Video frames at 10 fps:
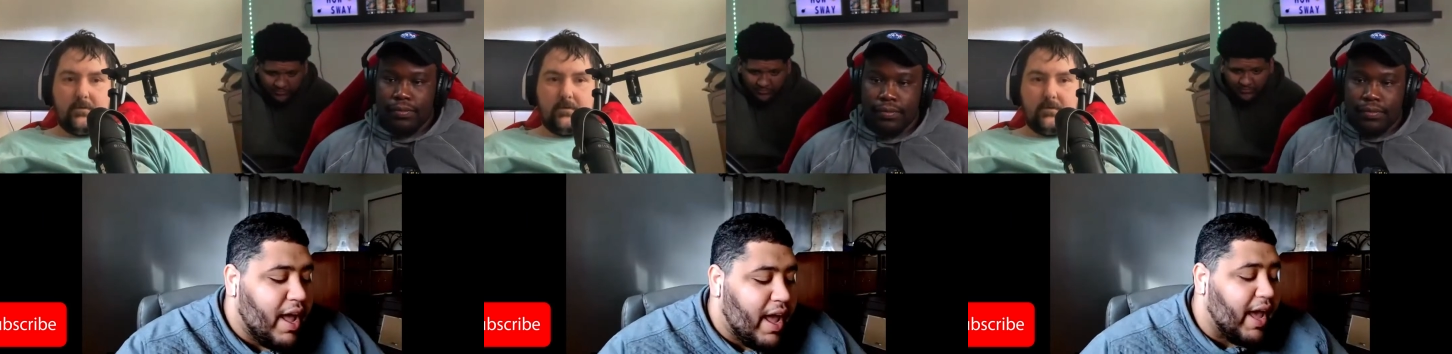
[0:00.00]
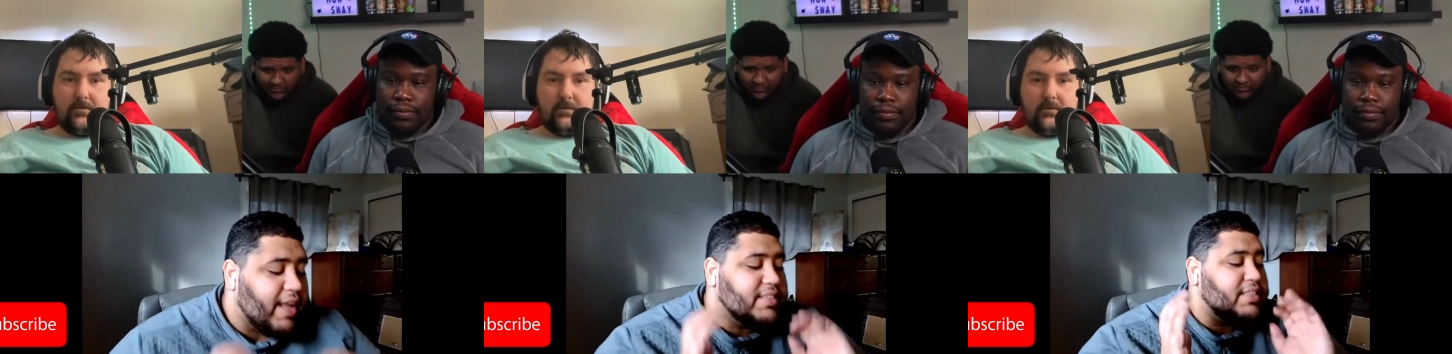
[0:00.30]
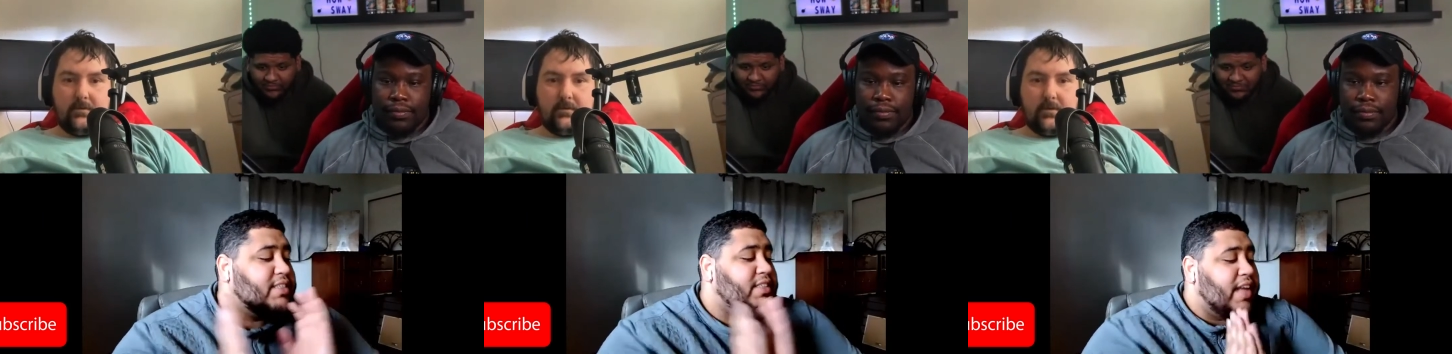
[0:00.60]
Speaker 1: And
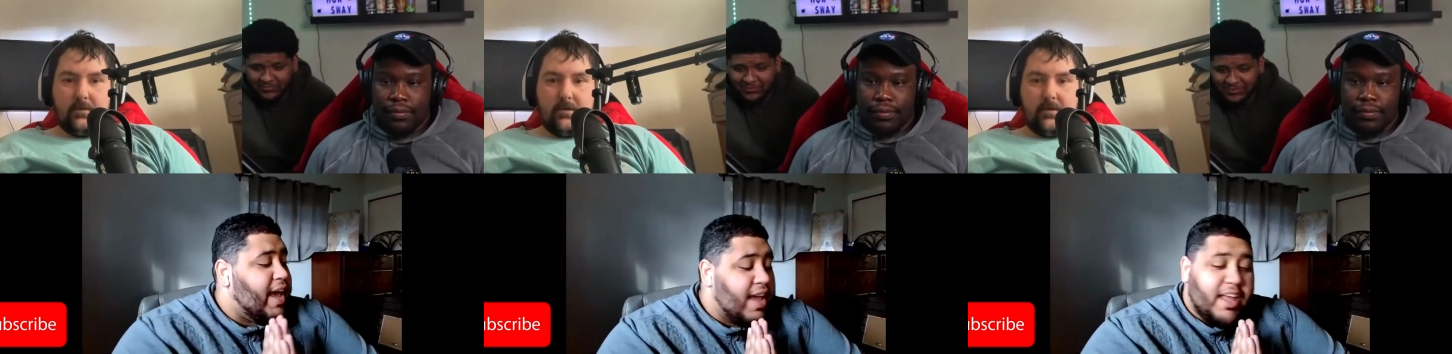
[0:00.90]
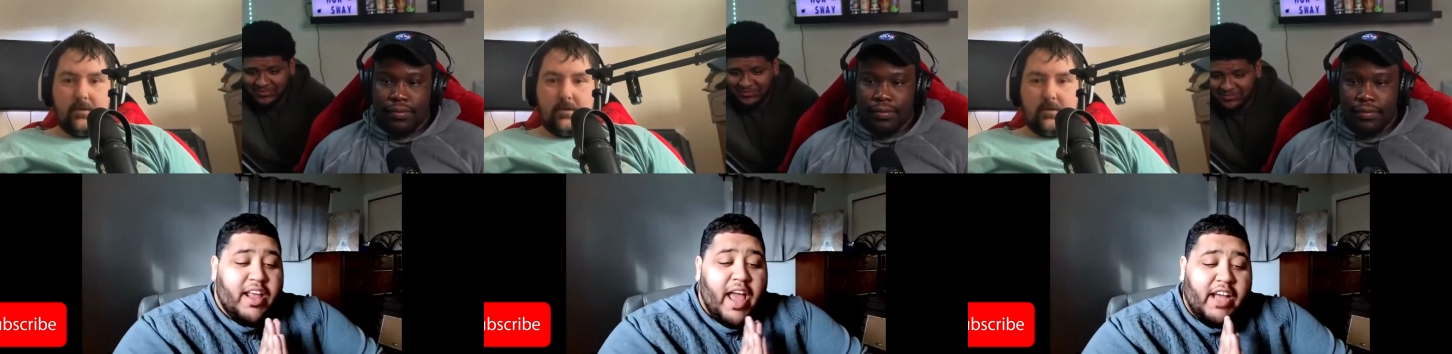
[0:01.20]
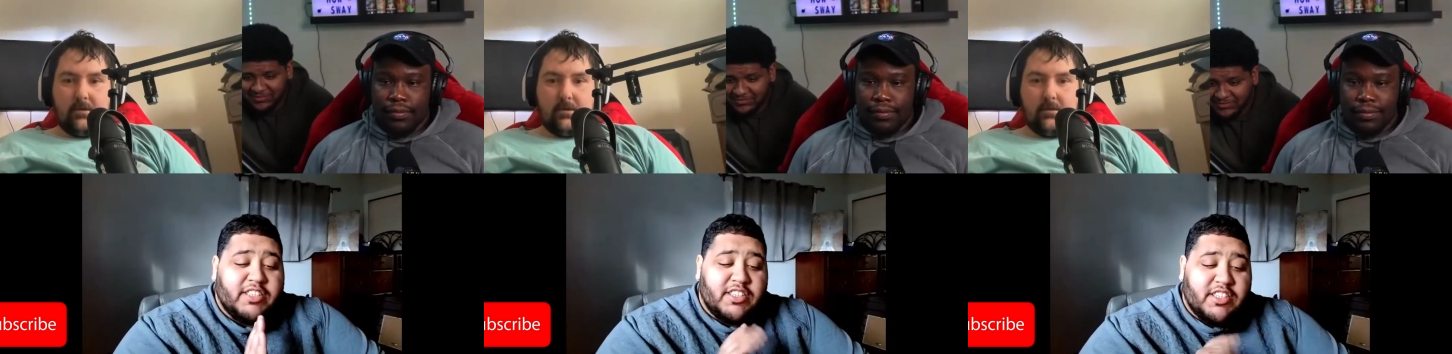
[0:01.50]
today,
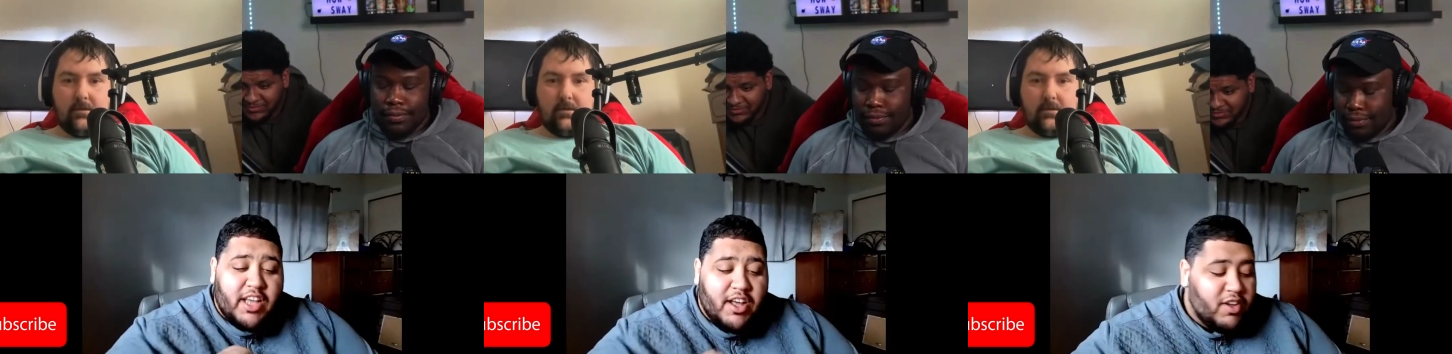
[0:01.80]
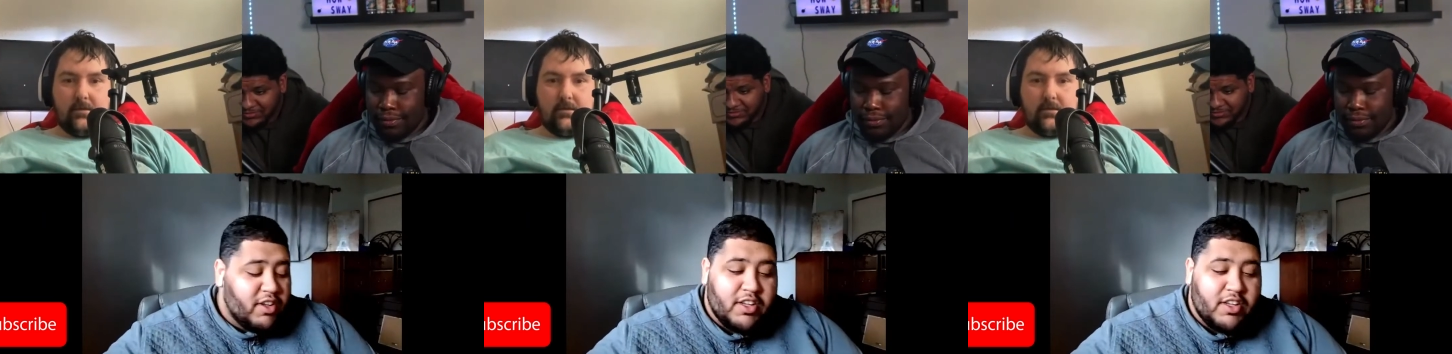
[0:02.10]
as you can tell,